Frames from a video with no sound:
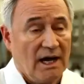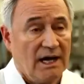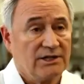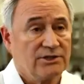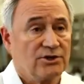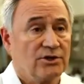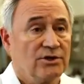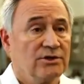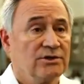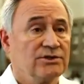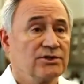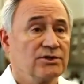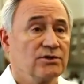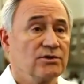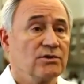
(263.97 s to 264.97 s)
I turned
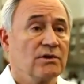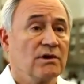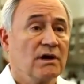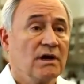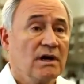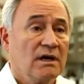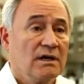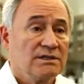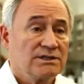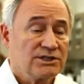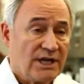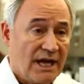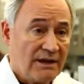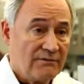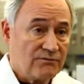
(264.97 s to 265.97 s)
to
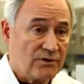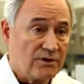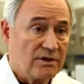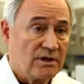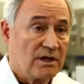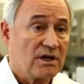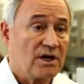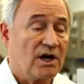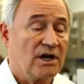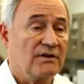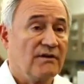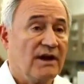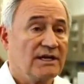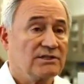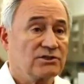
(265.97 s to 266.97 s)
Stanford
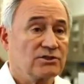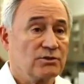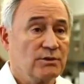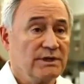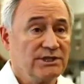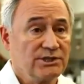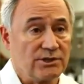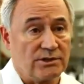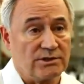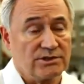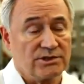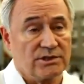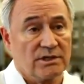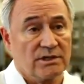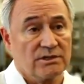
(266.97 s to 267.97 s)
cardiovascular
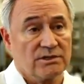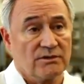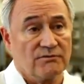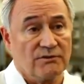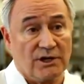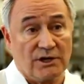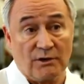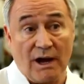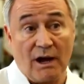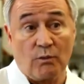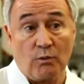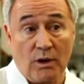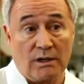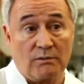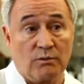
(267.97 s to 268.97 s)
research to figure
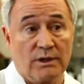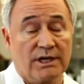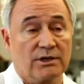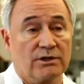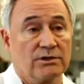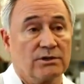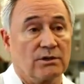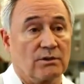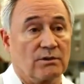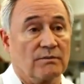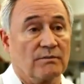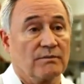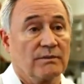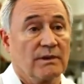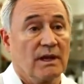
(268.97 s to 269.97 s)
out what we could do.
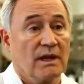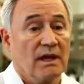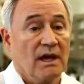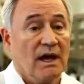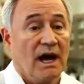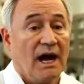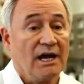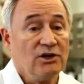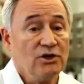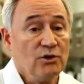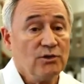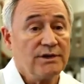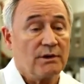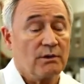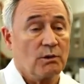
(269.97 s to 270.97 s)
I
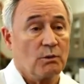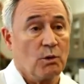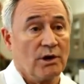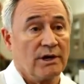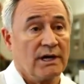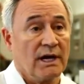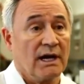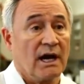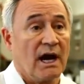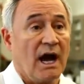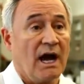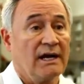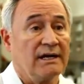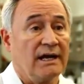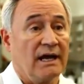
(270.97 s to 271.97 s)
knew they were working
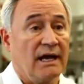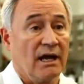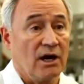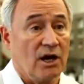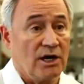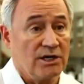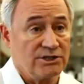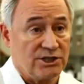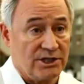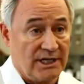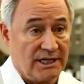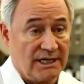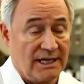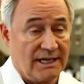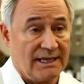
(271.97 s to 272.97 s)
on
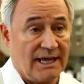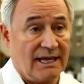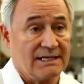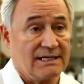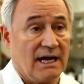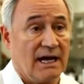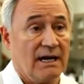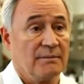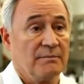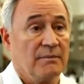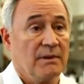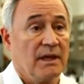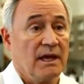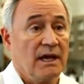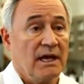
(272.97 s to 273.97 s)
L-arginine at that
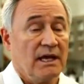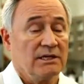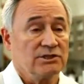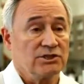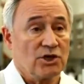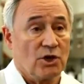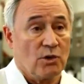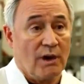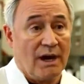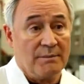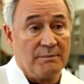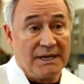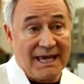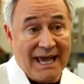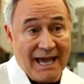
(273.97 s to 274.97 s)
time, and so
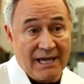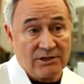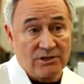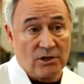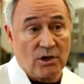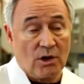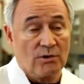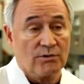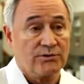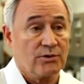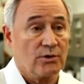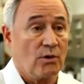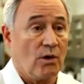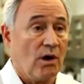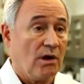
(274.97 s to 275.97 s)
I began to go
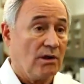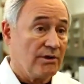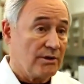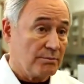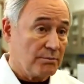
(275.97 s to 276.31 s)
through all their